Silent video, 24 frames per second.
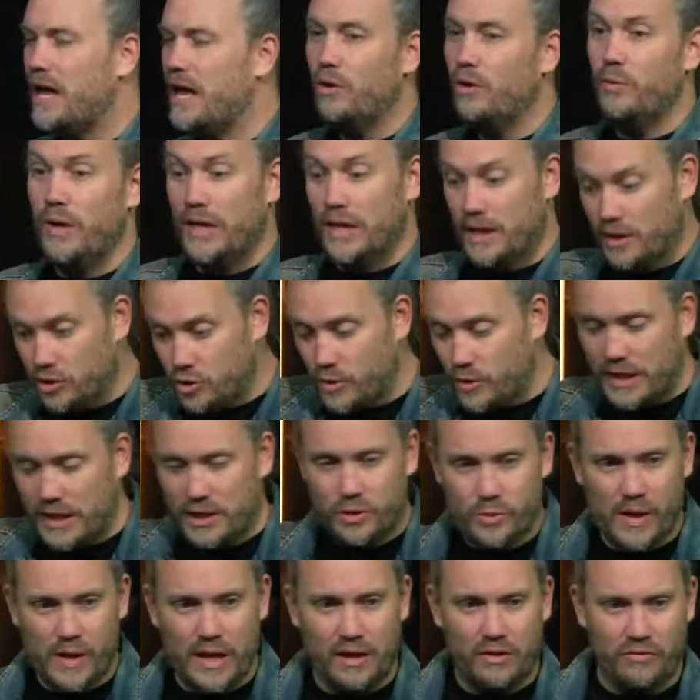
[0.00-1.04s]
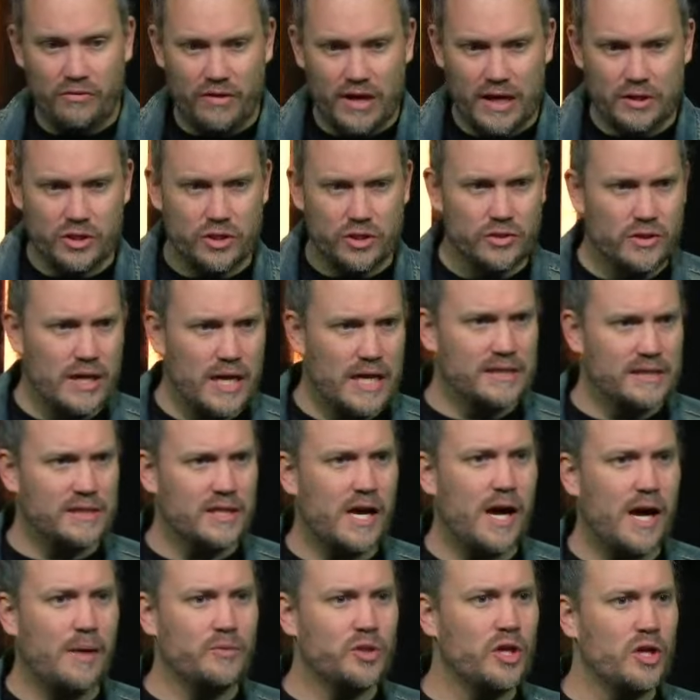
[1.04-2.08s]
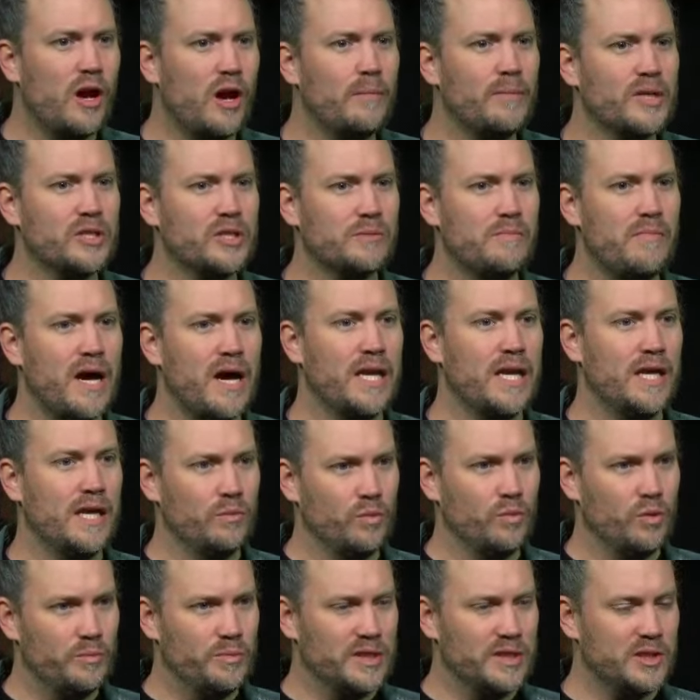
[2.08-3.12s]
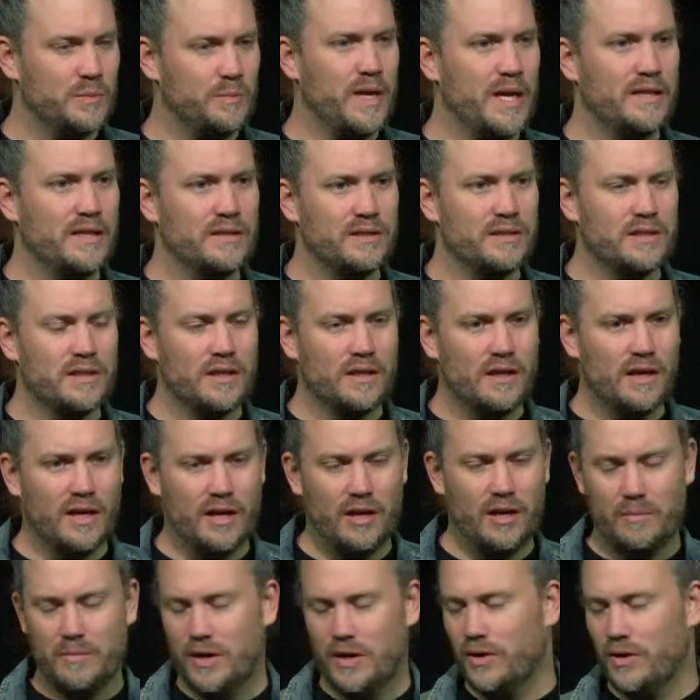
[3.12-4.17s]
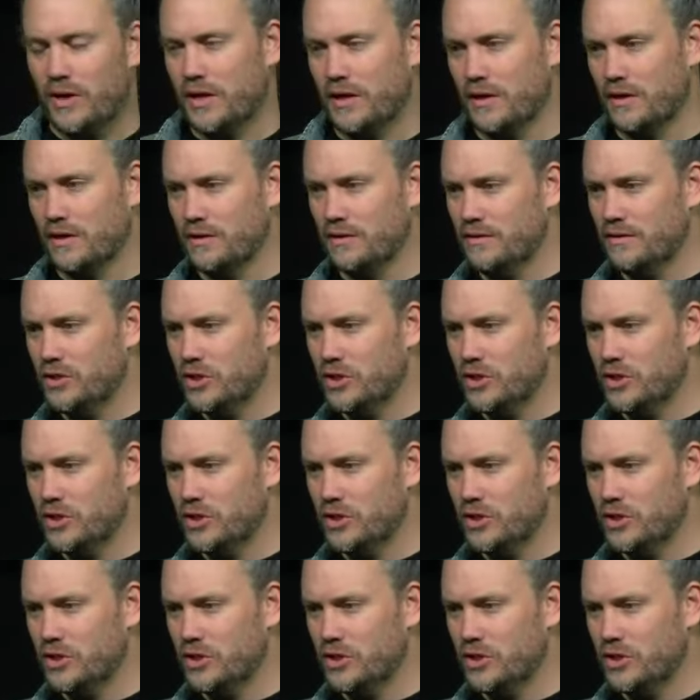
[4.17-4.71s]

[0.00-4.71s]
Halloween in 2023, in 2 days' time? Do you know how much money will be spent in America,